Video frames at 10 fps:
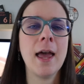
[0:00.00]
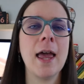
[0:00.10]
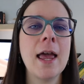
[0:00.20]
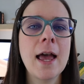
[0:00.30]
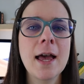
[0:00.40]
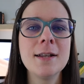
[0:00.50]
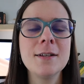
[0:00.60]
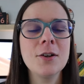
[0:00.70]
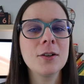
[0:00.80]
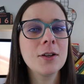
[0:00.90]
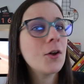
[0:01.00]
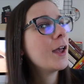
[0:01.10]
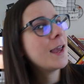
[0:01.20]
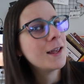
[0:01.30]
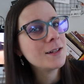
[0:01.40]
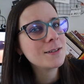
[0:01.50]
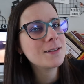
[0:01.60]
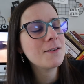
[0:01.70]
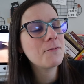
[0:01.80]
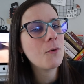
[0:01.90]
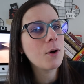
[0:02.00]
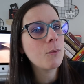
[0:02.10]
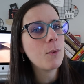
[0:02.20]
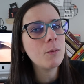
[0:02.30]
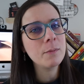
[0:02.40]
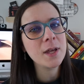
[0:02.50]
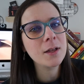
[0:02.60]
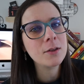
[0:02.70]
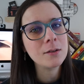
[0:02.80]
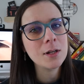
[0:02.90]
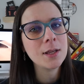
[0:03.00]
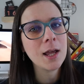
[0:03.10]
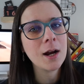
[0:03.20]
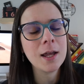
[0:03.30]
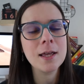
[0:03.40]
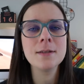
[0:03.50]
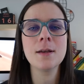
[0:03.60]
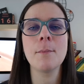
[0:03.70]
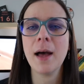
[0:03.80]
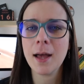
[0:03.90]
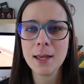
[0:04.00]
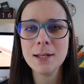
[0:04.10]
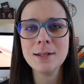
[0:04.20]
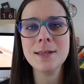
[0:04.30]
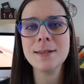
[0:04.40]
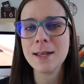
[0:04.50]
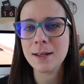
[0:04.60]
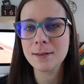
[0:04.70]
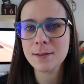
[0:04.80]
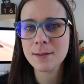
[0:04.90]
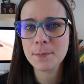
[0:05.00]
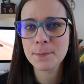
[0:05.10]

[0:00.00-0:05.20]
And your little hint for what will be included there is behind the scenes.